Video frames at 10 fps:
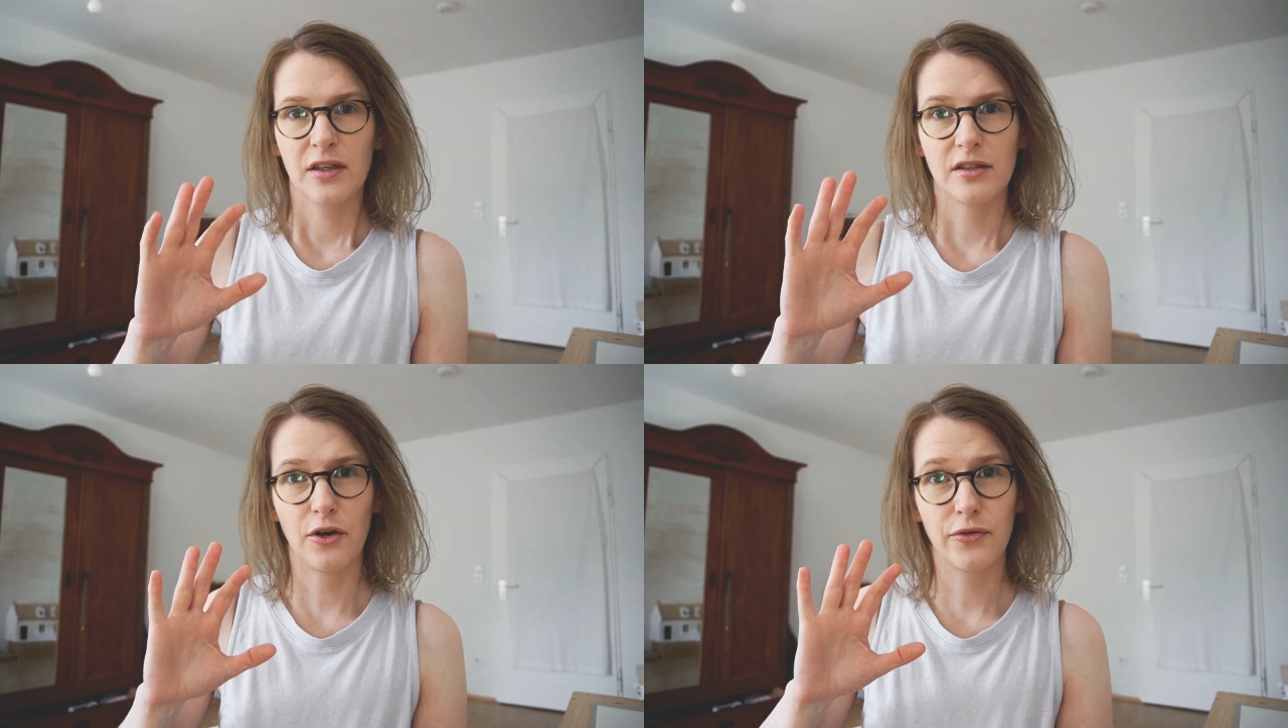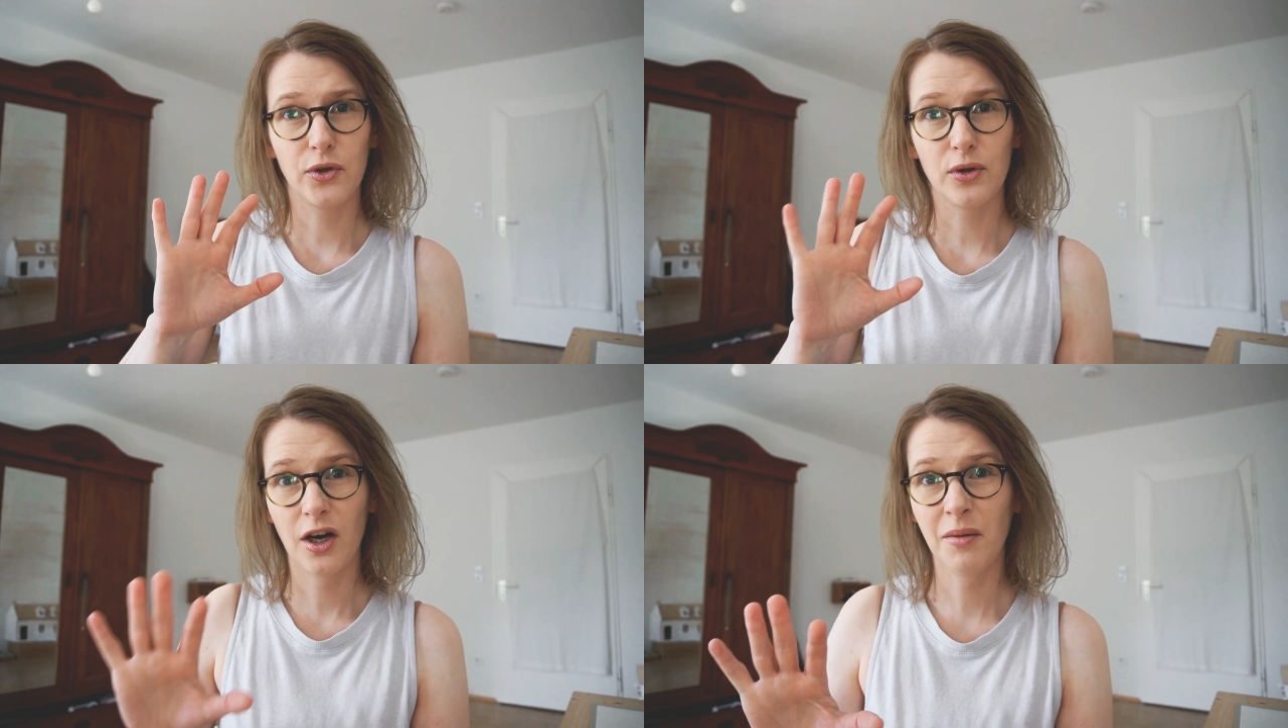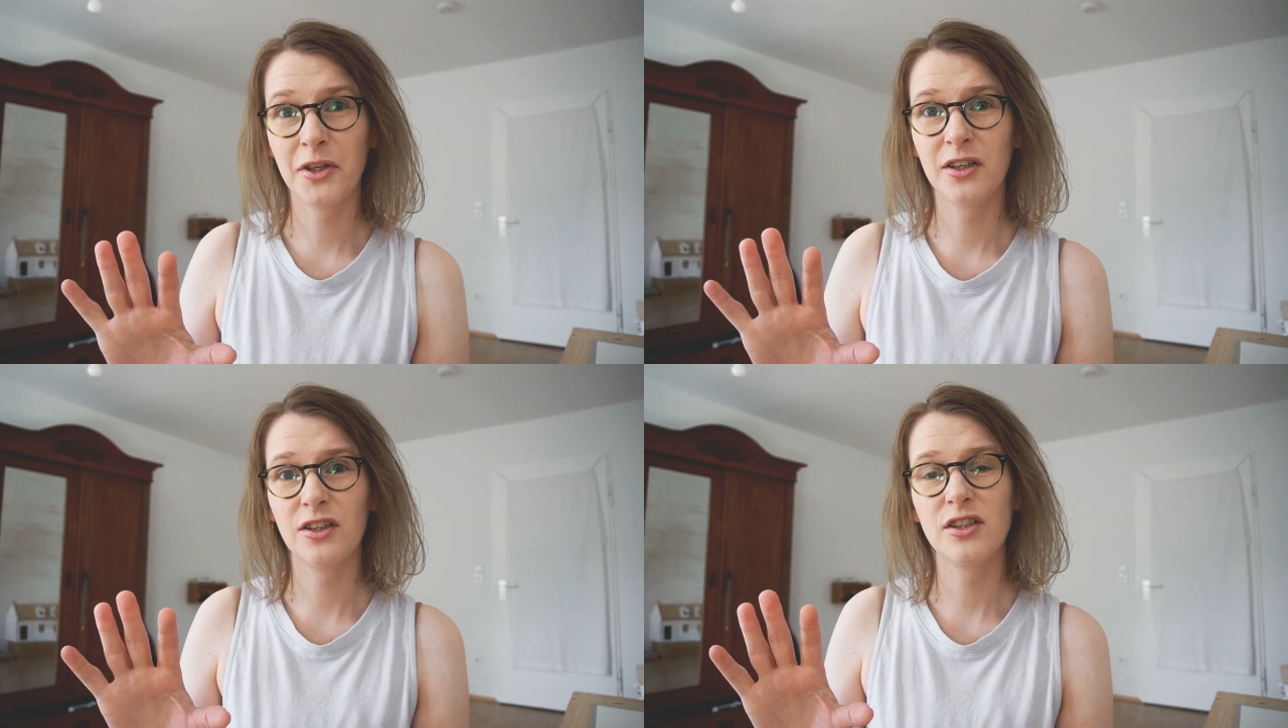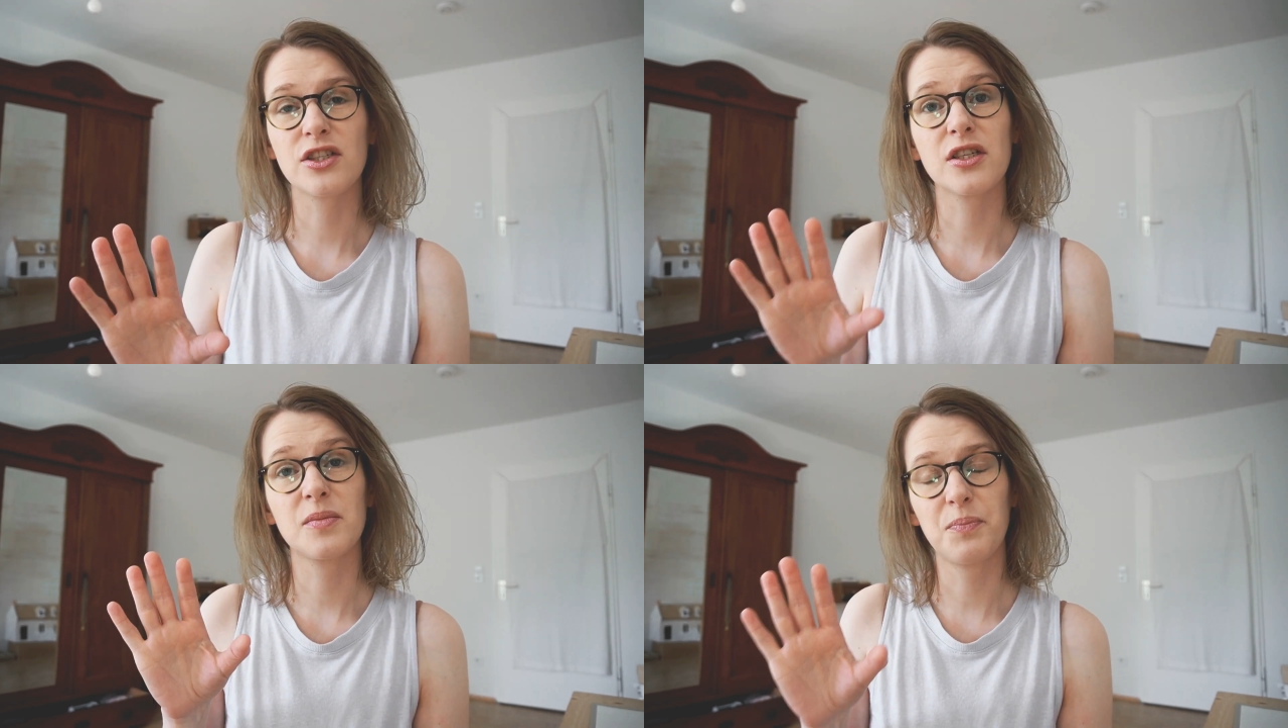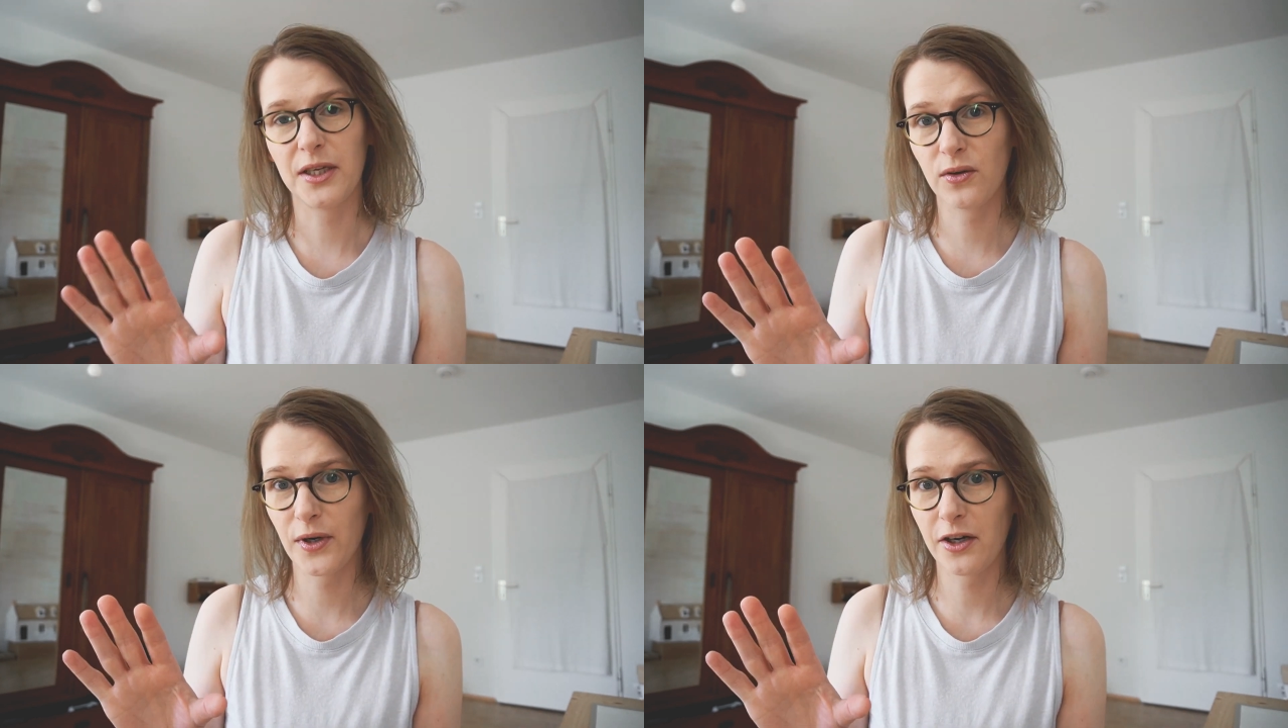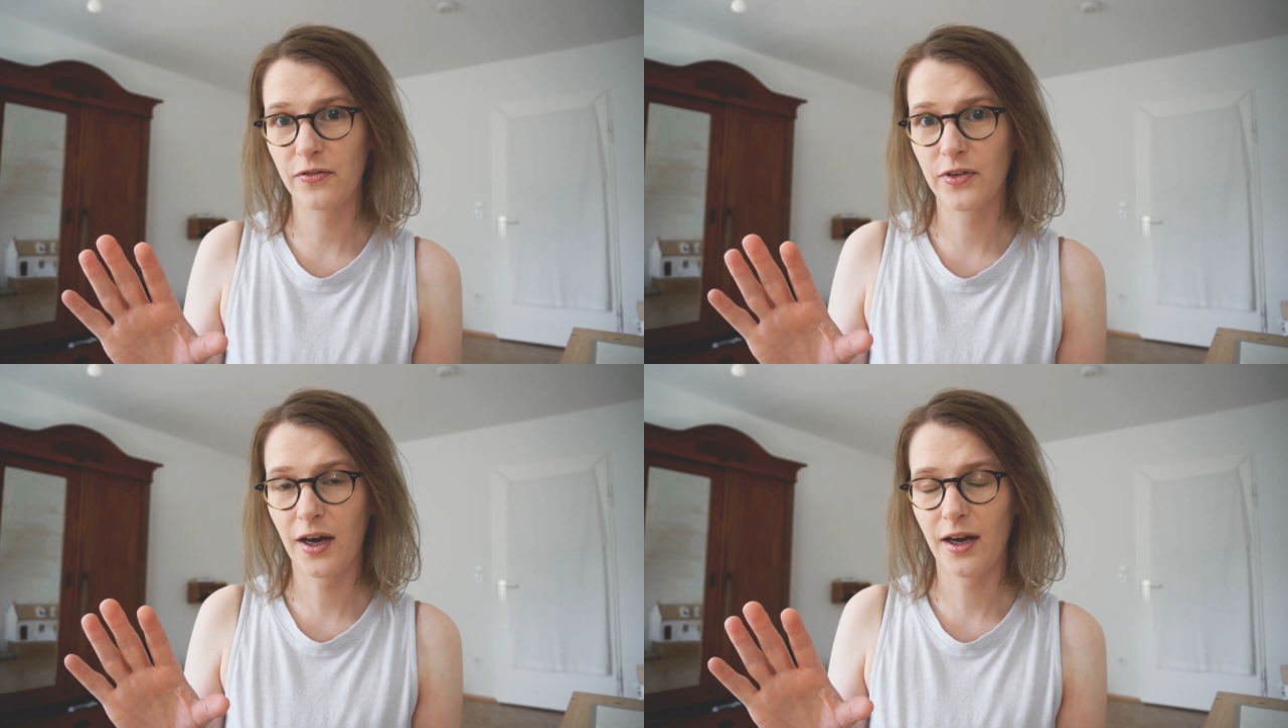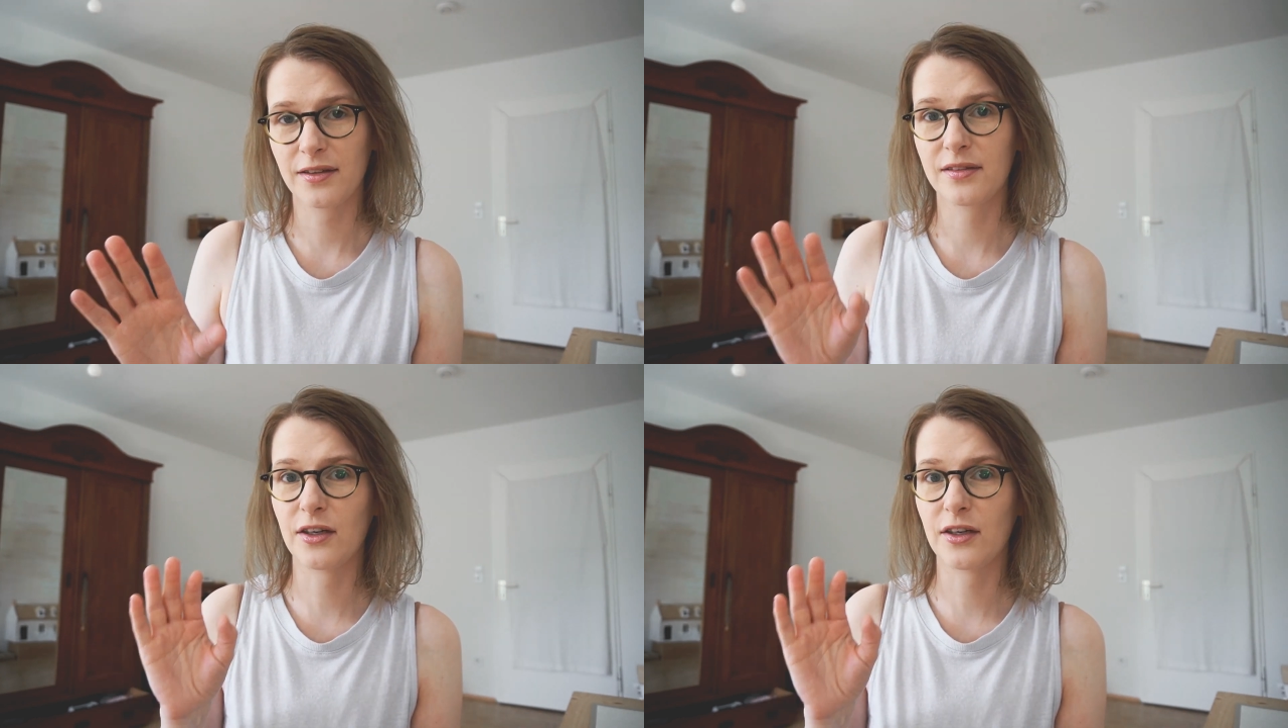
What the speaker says: So if you come here, just be aware of that.